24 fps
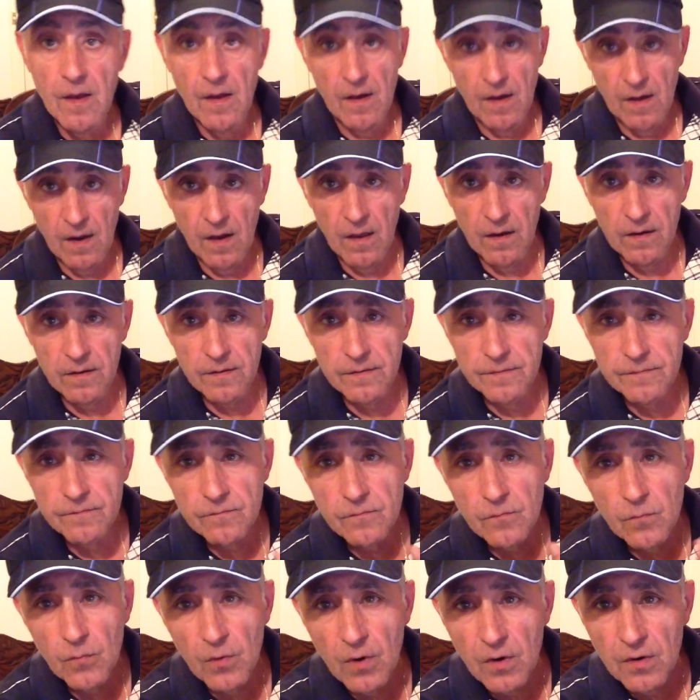Hello,
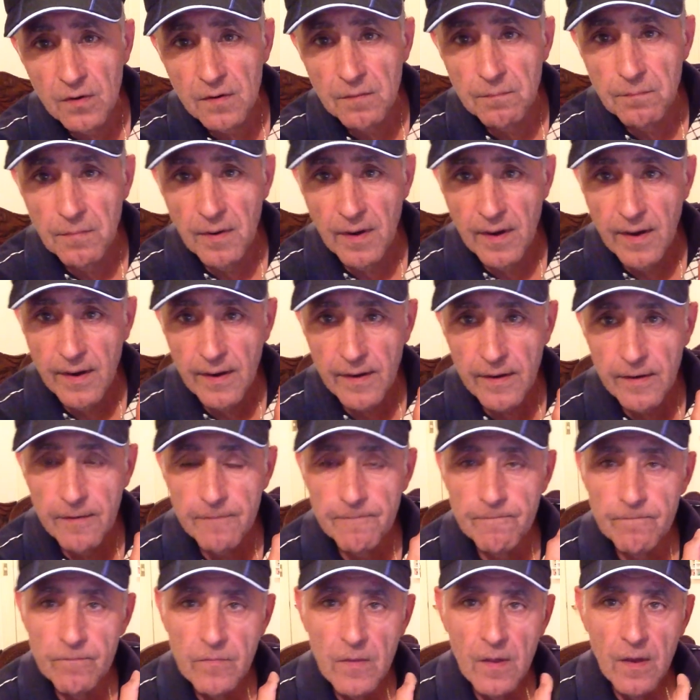welcome back.
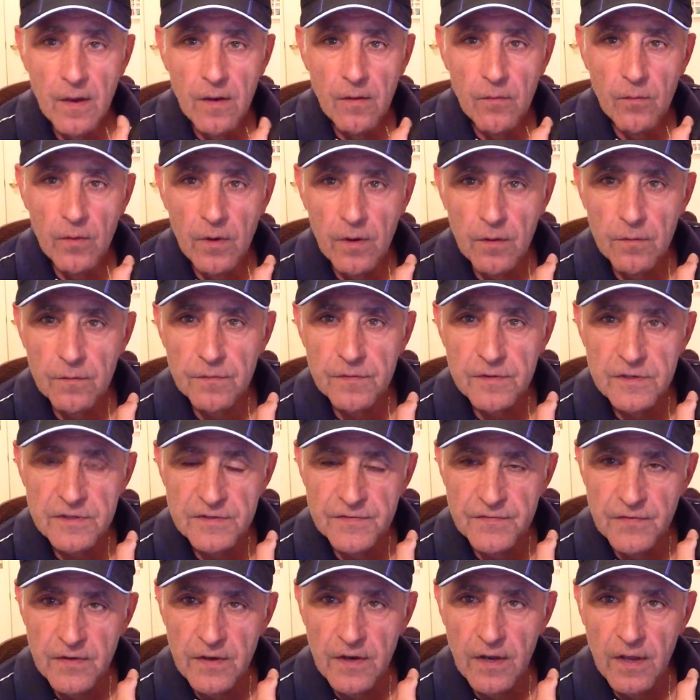Well, this
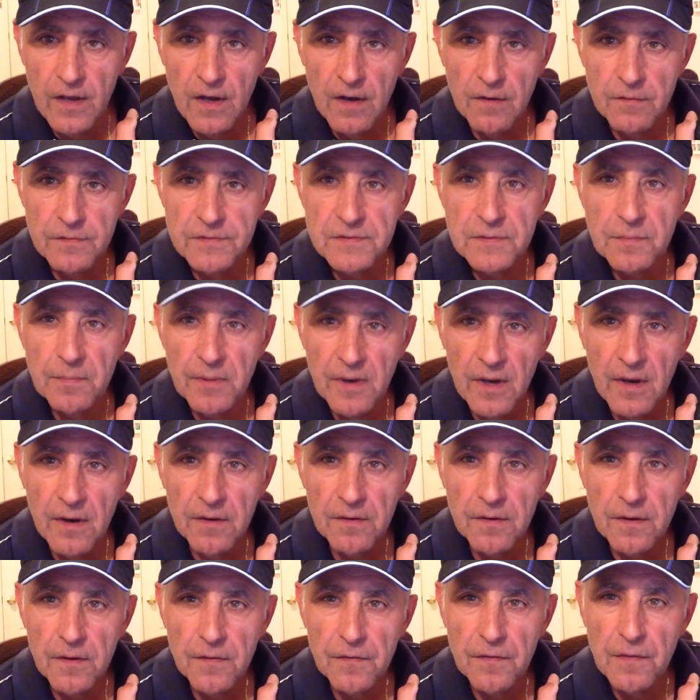video is
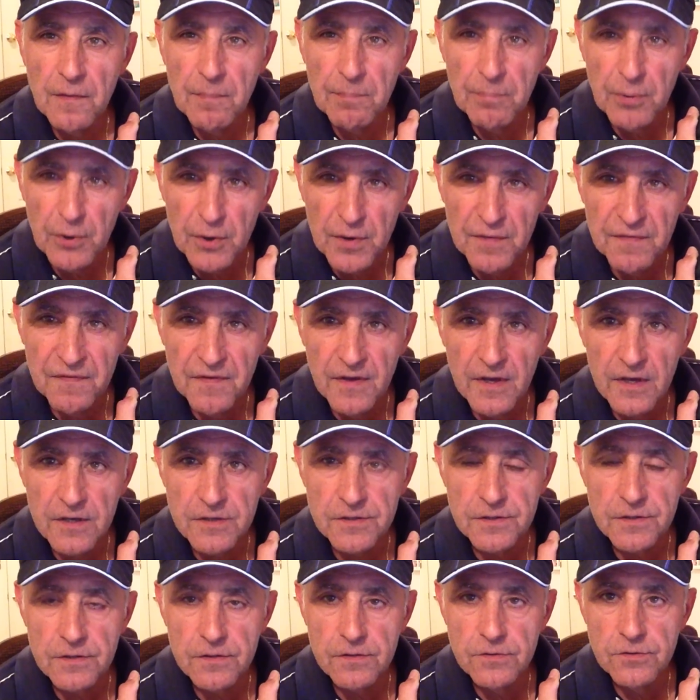about the
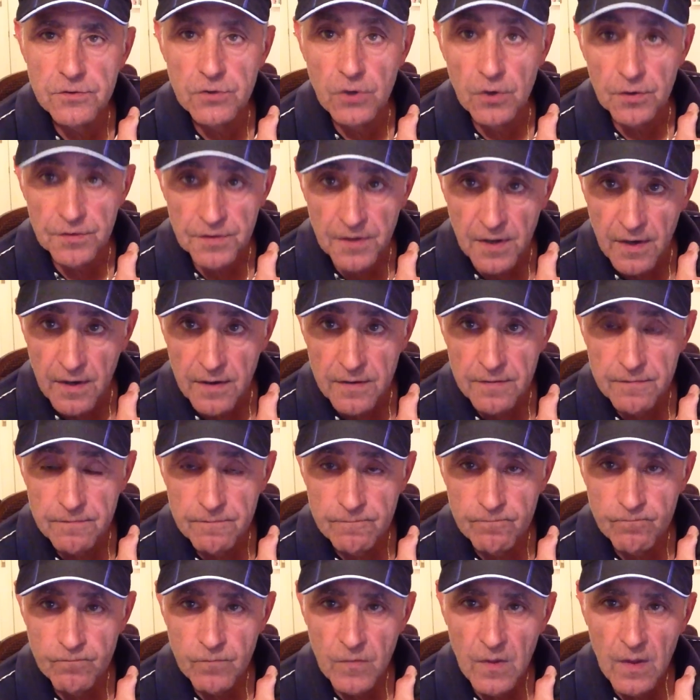perfect shotgun.
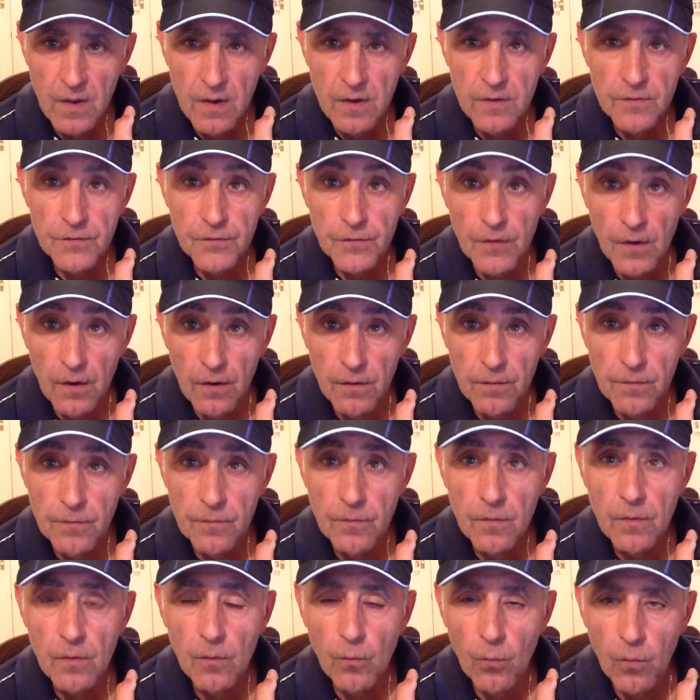So,
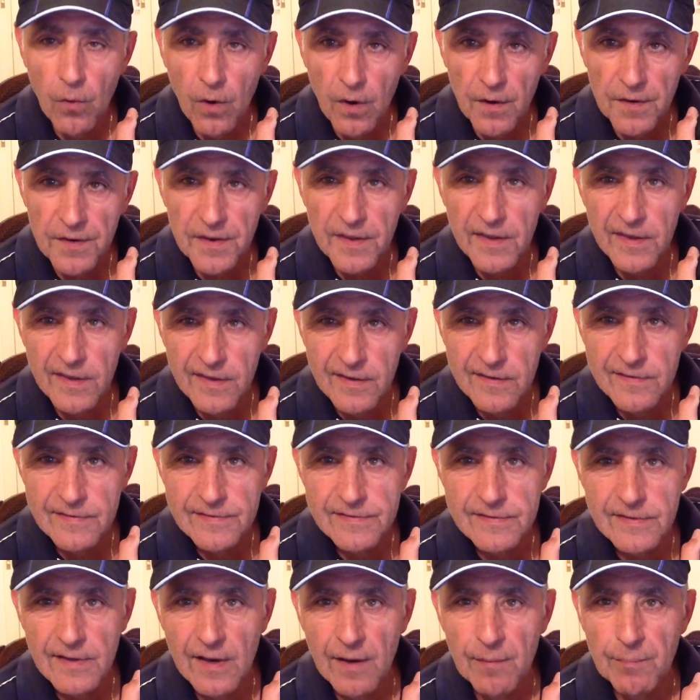what
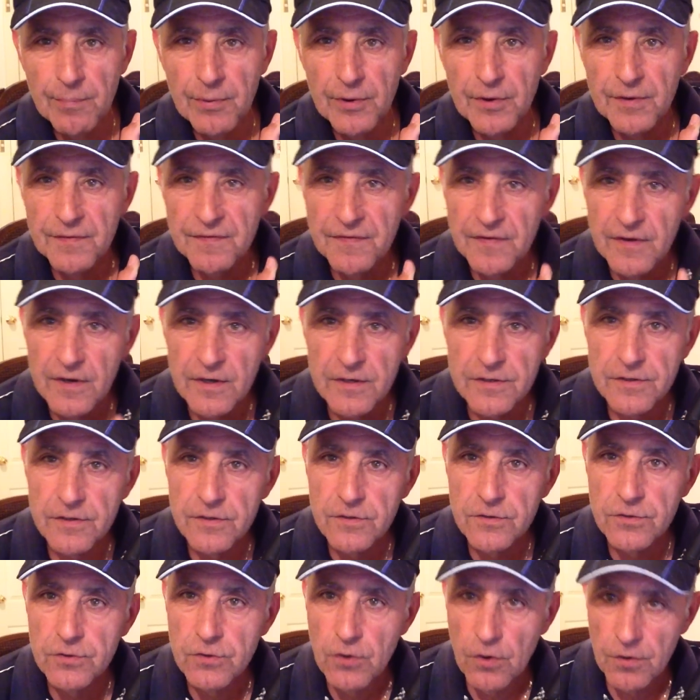is a perfect
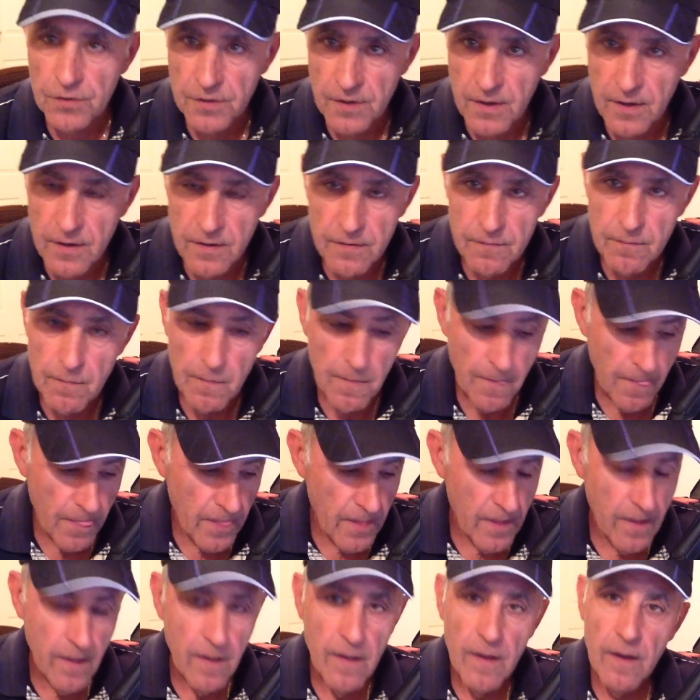shotgun?
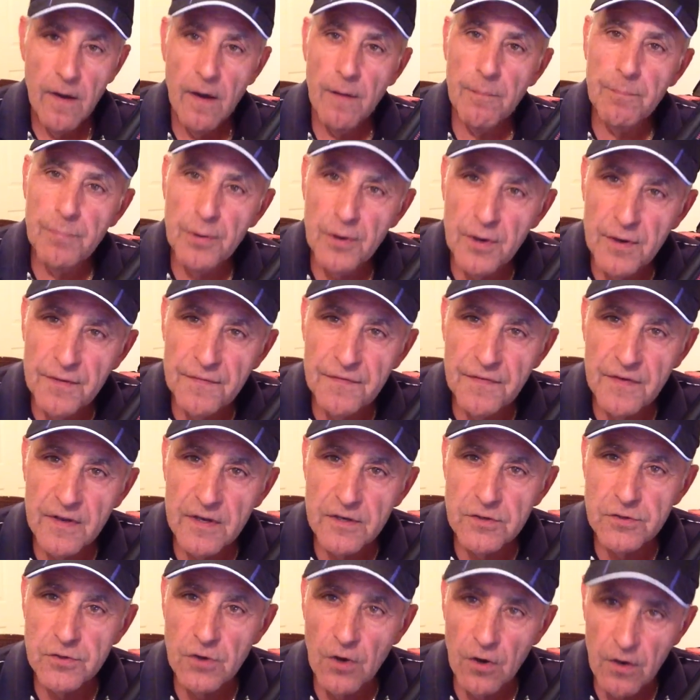A
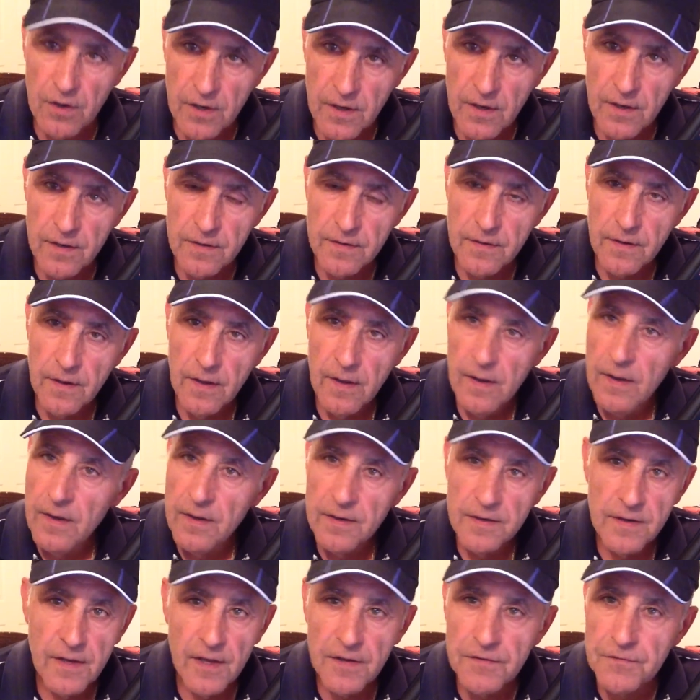perfect shotgun
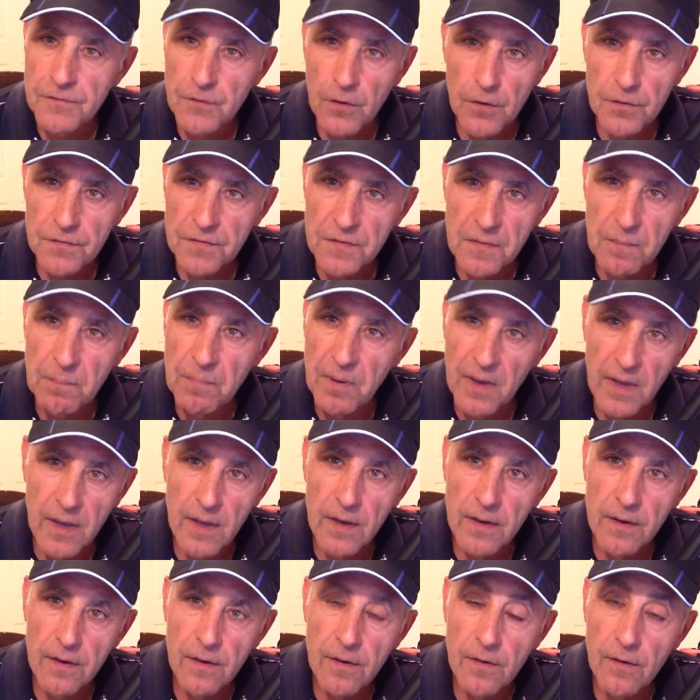does not
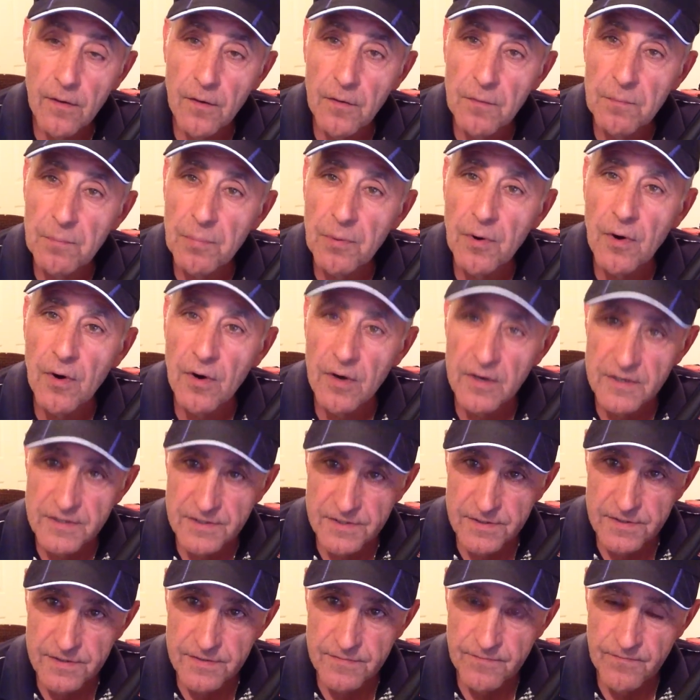depend on
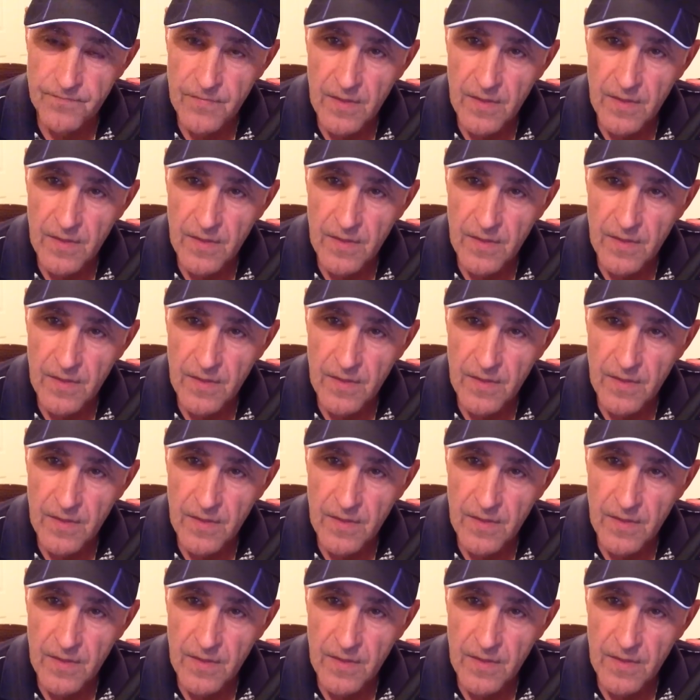price.